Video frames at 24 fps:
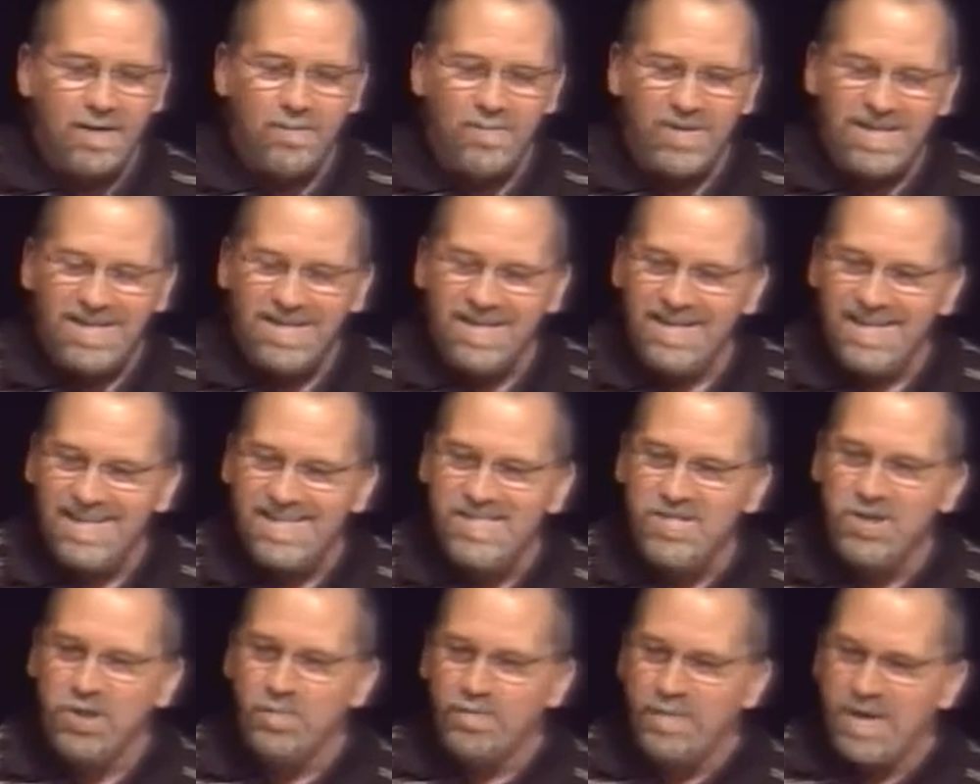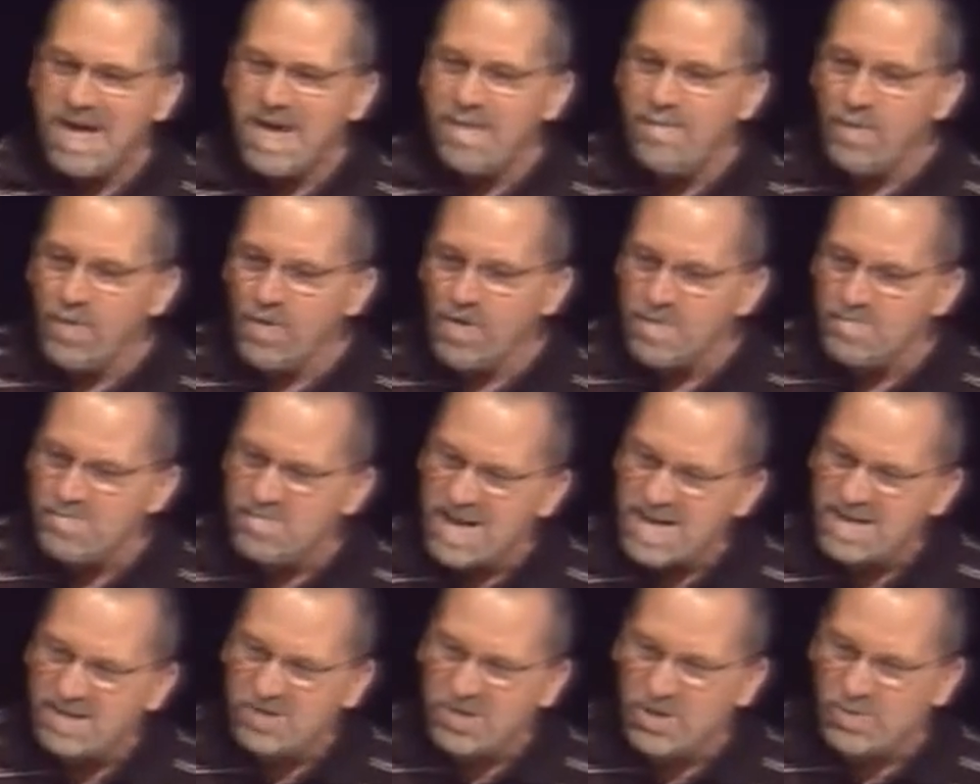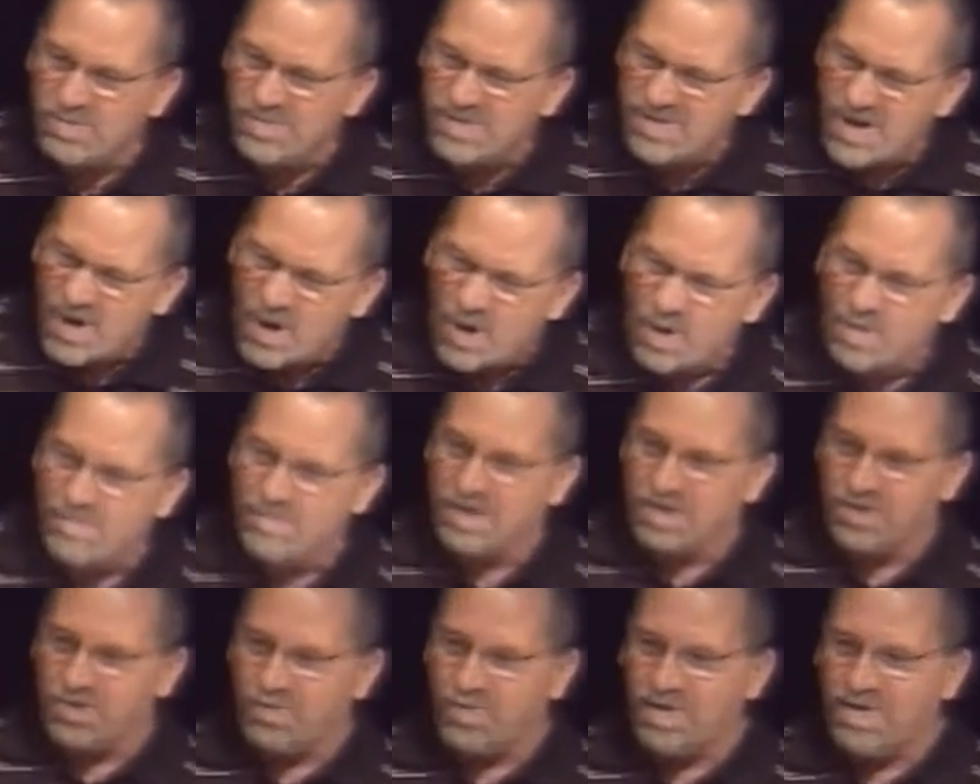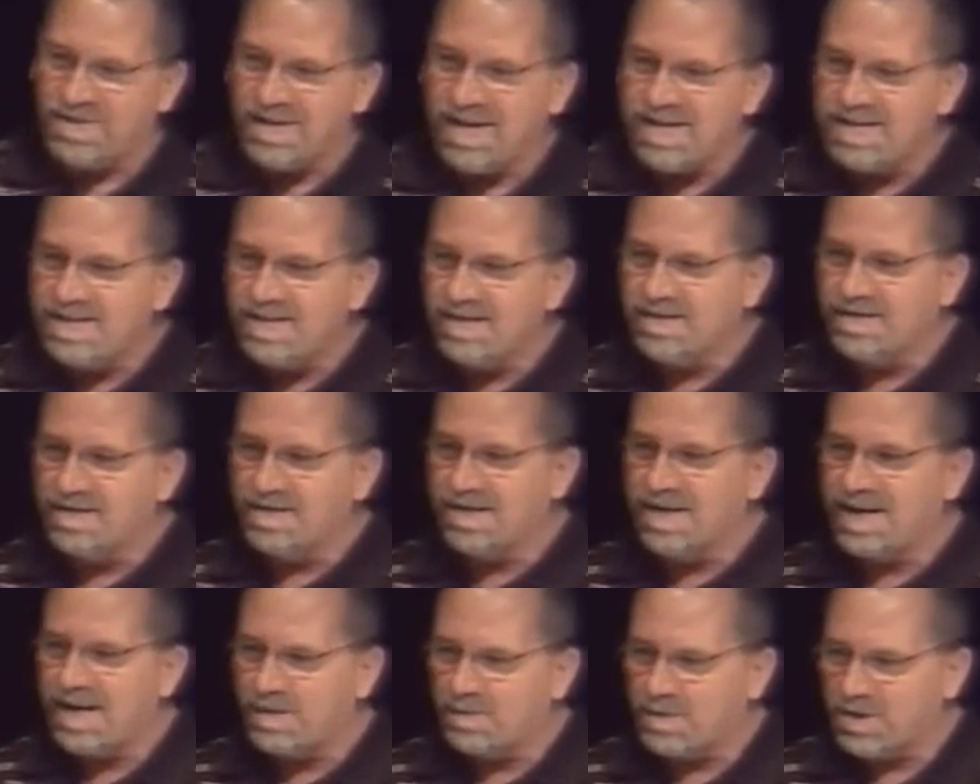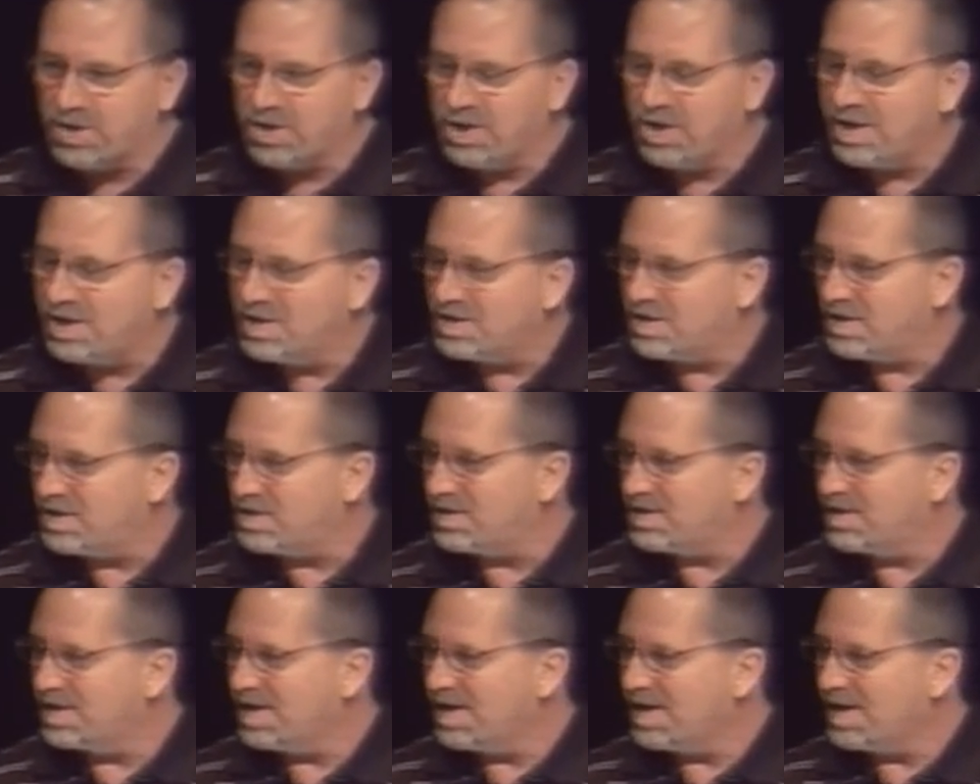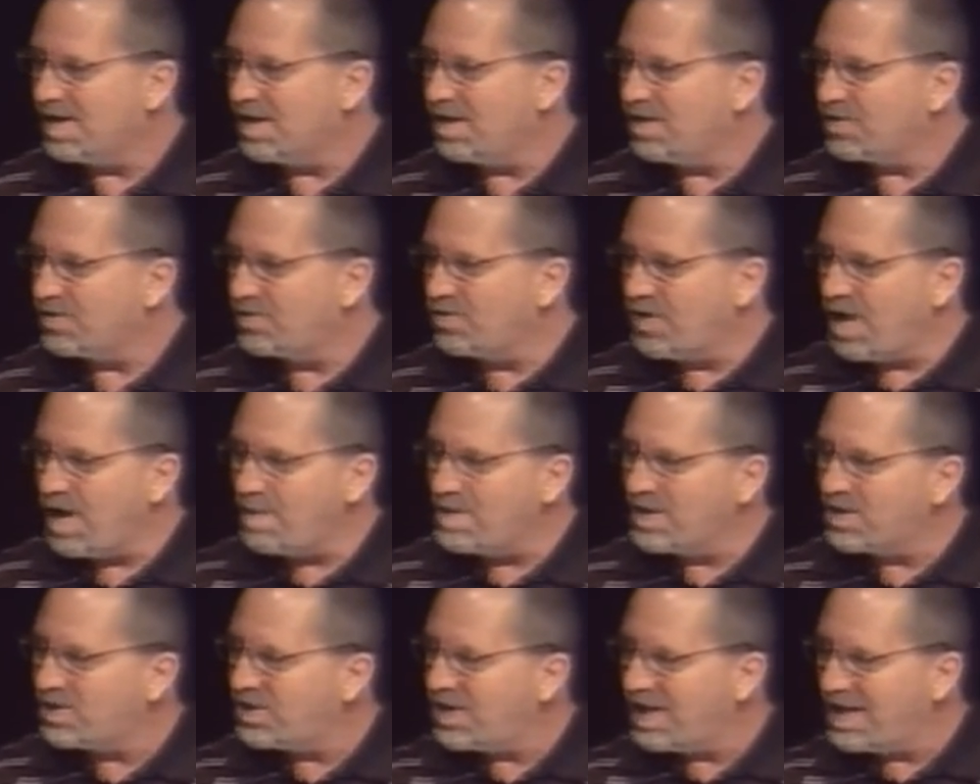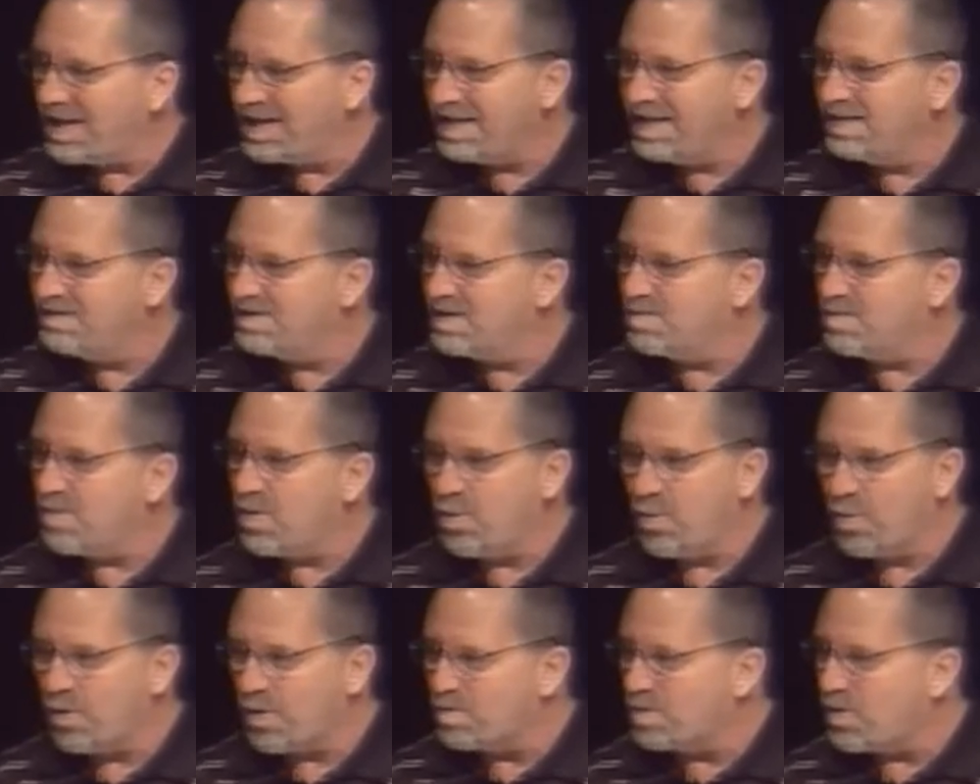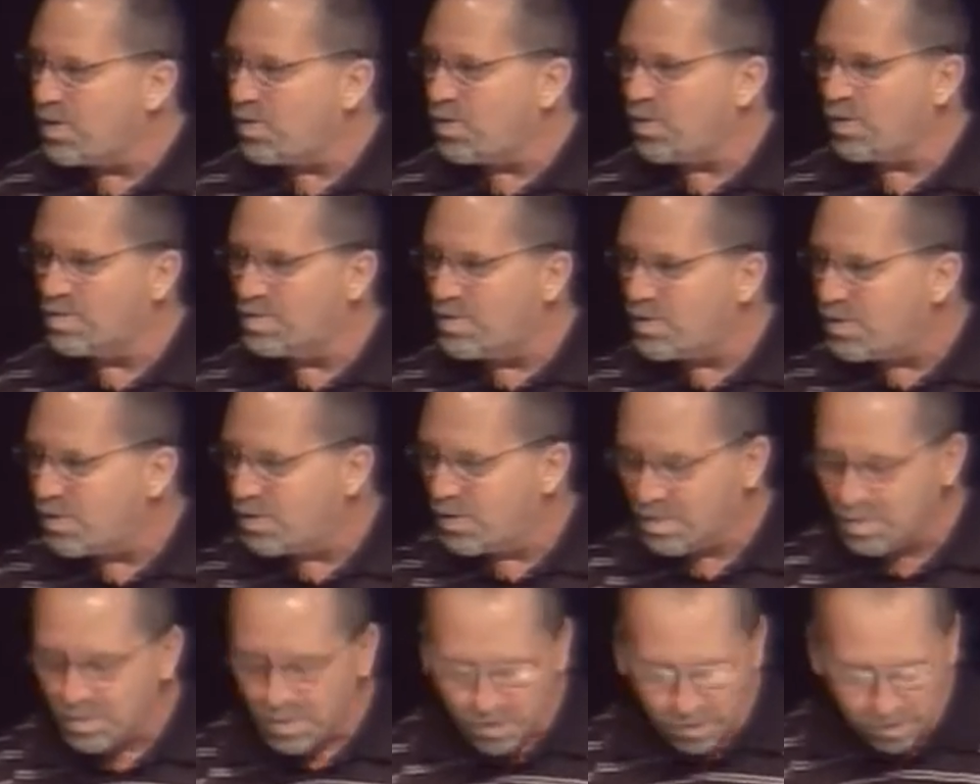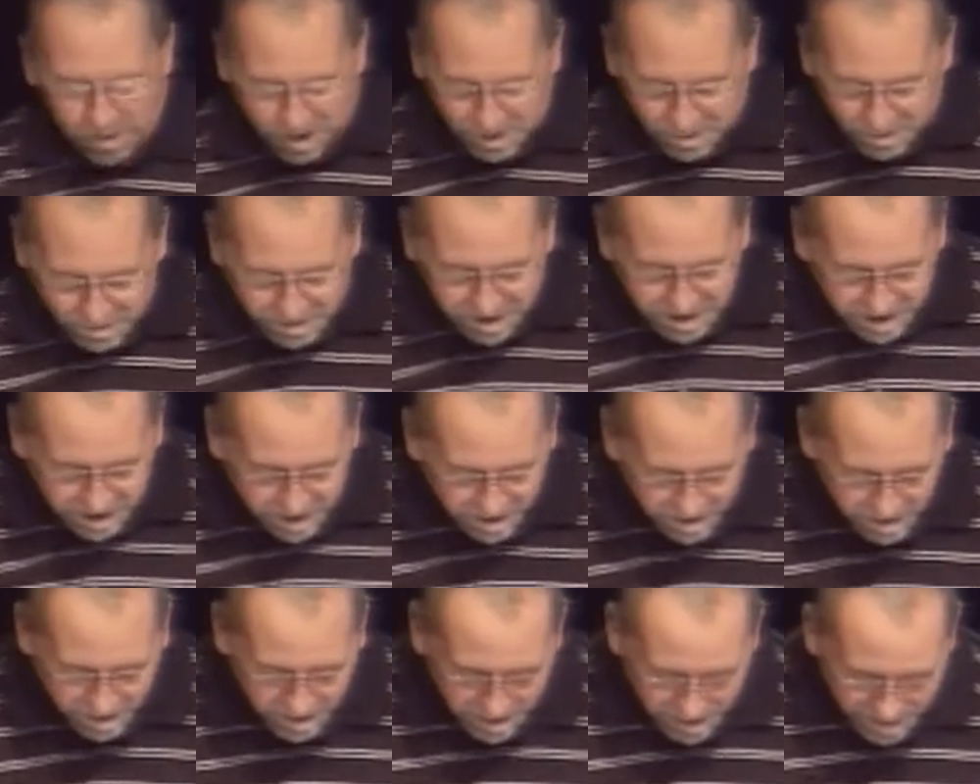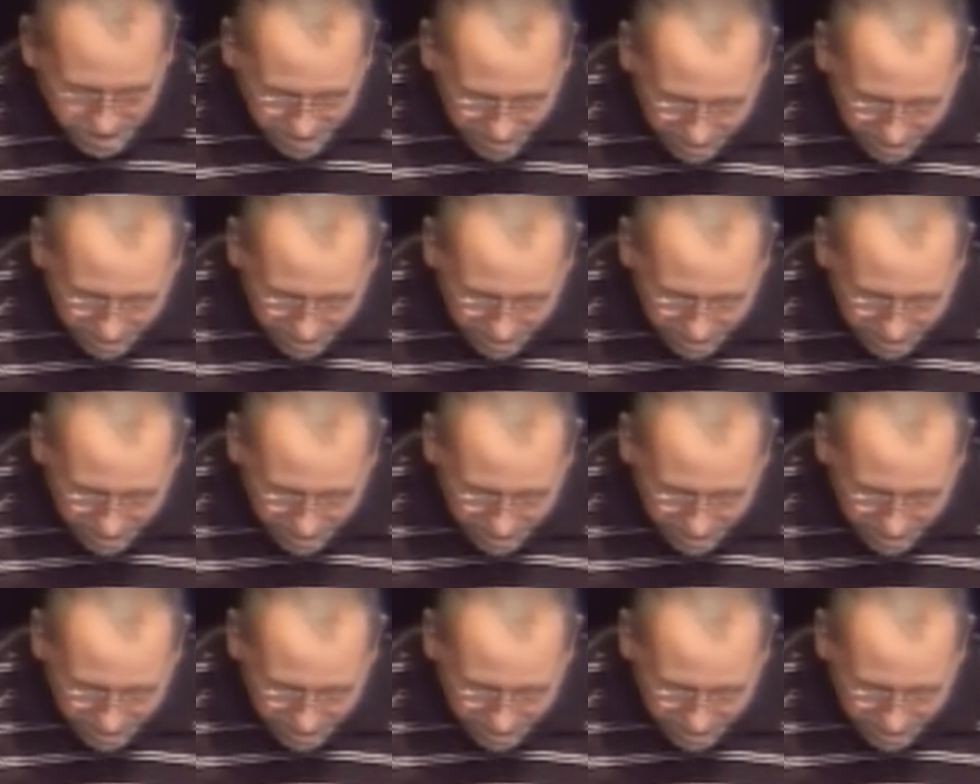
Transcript: And religious people, it makes them nervous when they hear the name of Jesus. So I'm going to say it even more and more and more and more. I don't care.